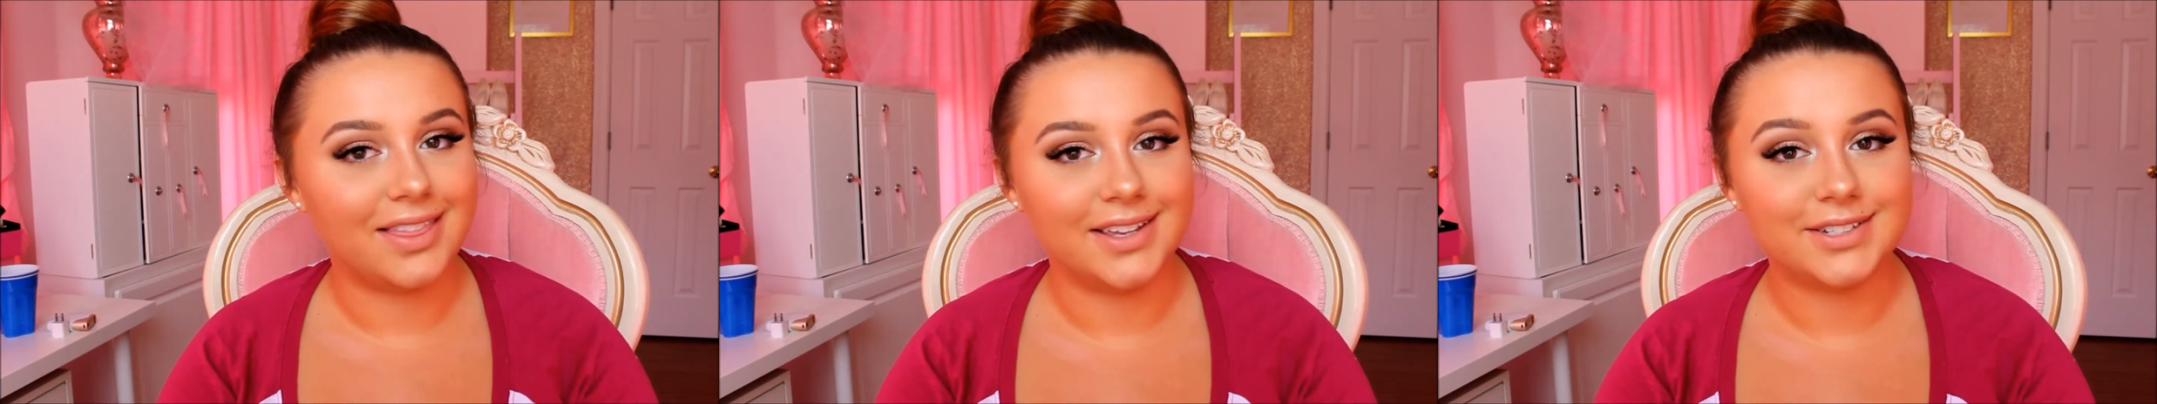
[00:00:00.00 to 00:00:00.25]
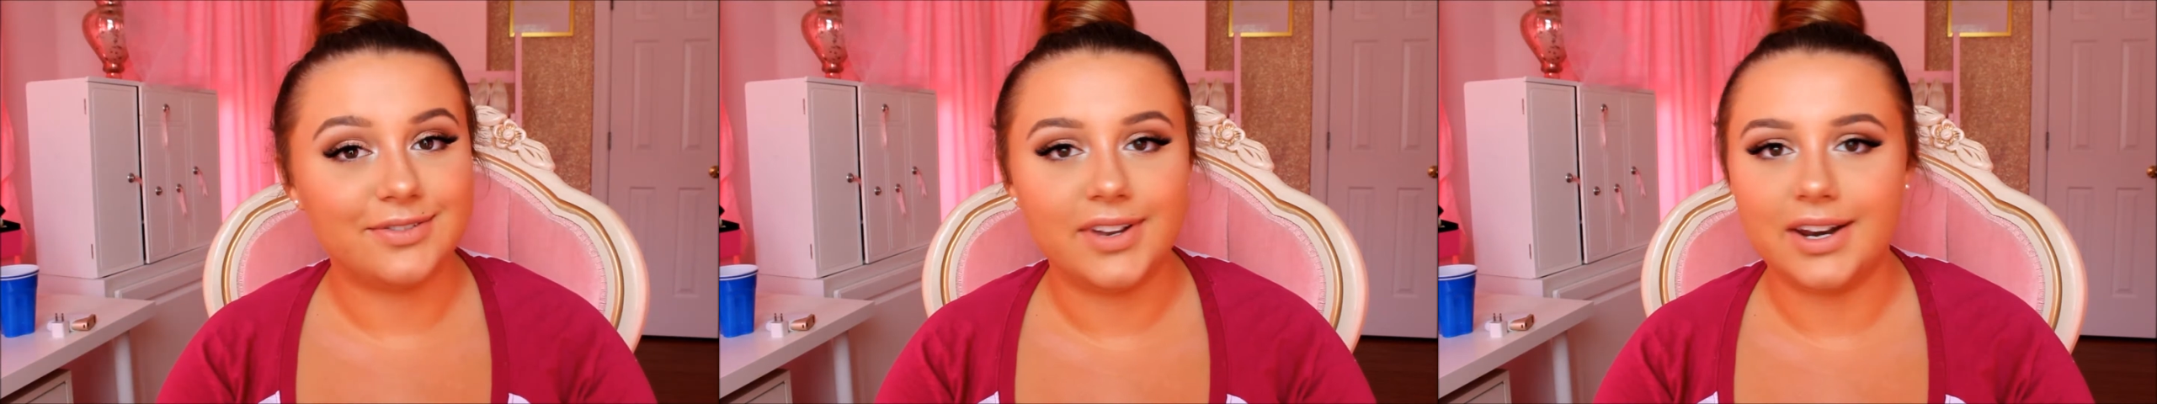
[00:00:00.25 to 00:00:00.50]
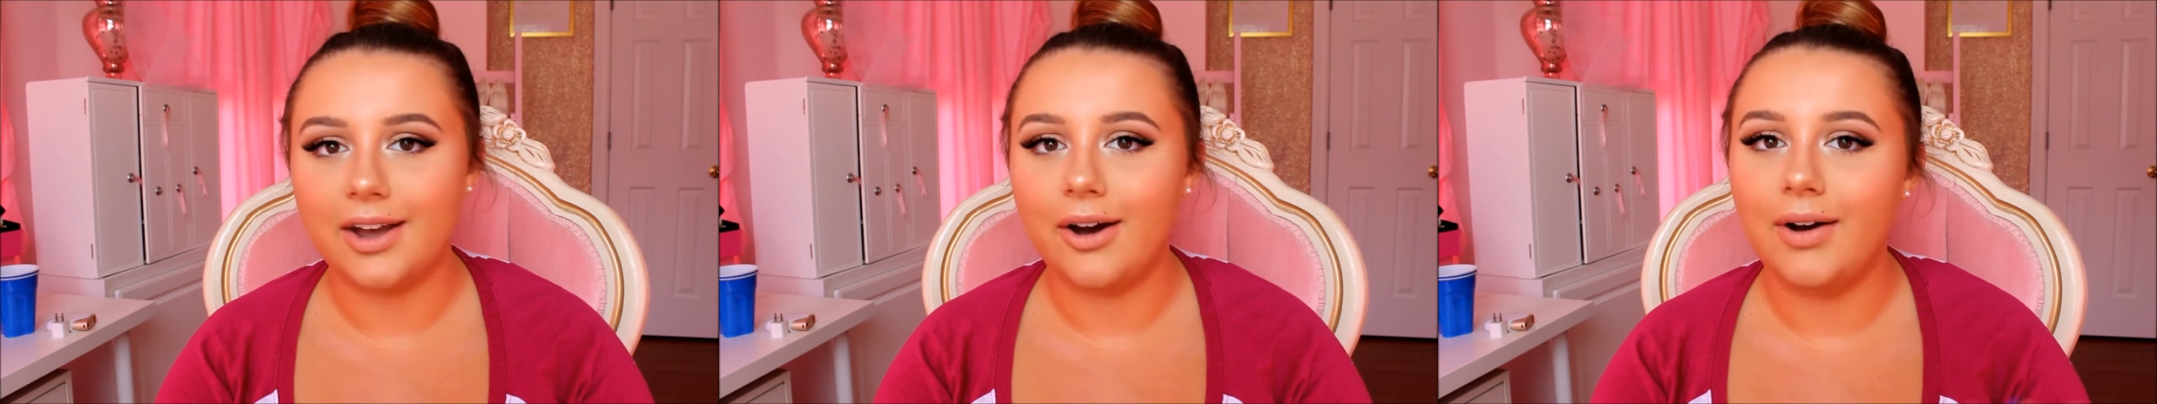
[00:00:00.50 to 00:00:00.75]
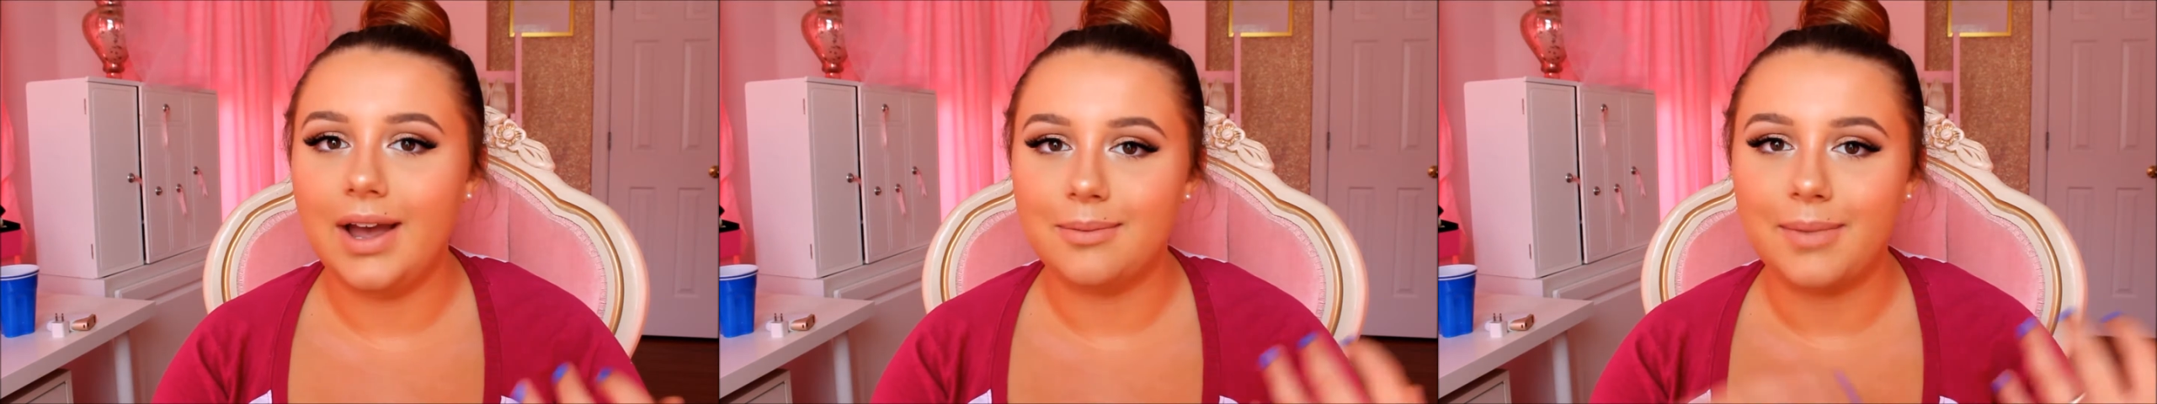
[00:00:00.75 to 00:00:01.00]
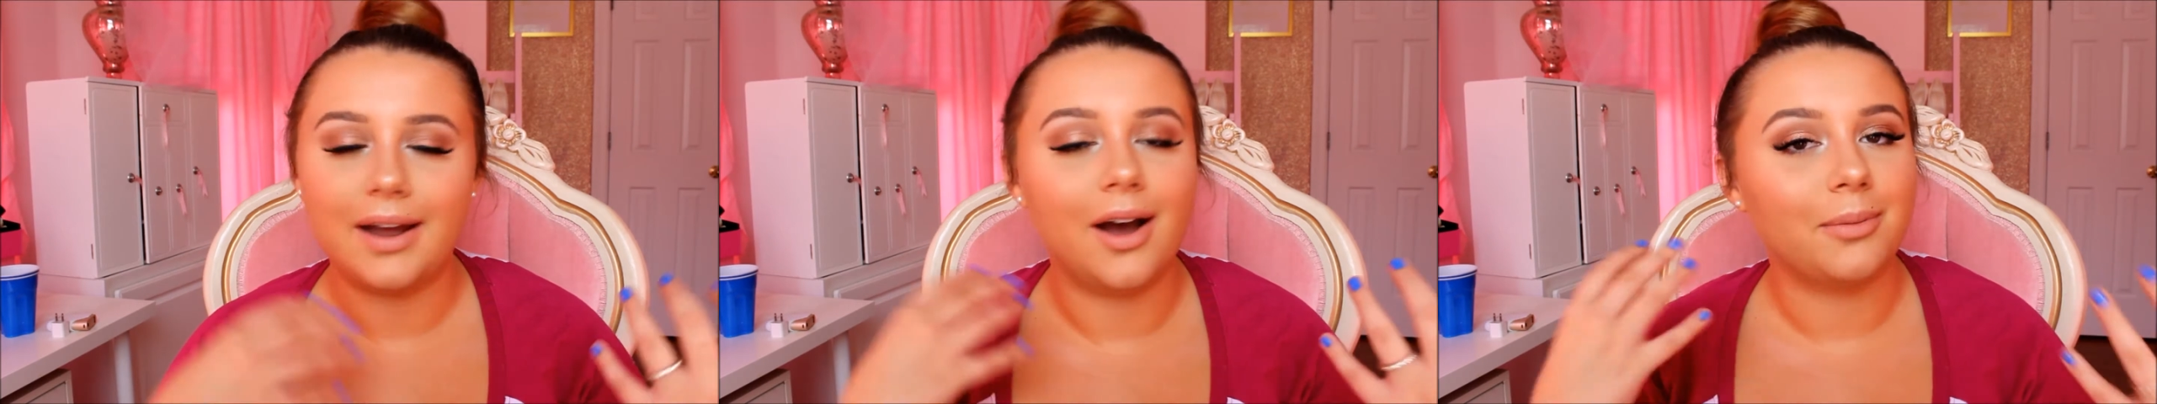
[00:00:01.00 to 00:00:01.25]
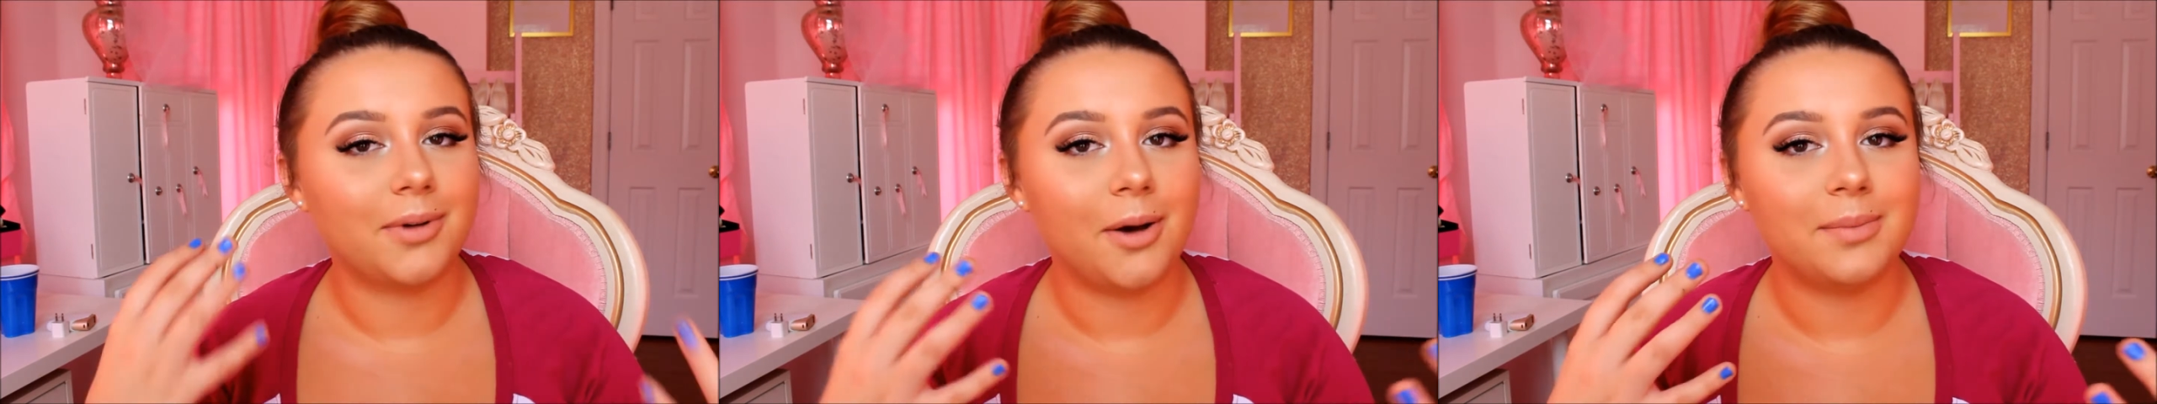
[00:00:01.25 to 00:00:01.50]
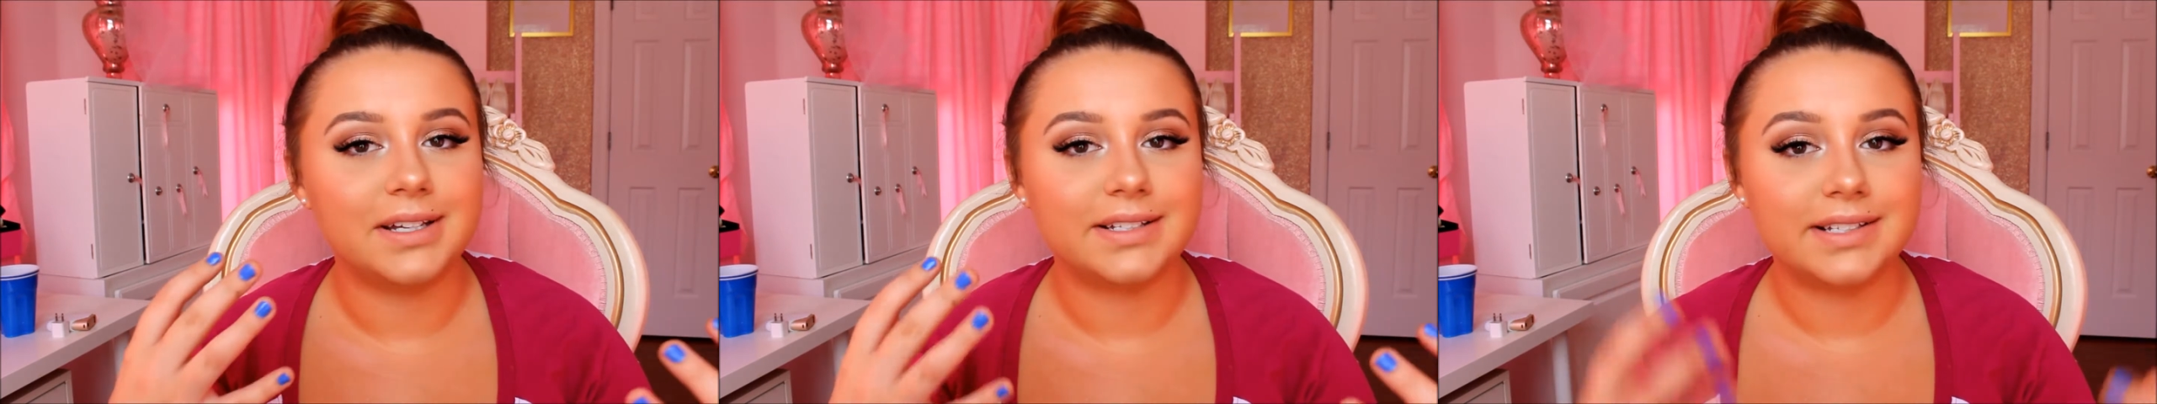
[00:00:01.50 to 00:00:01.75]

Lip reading: this video in my upcoming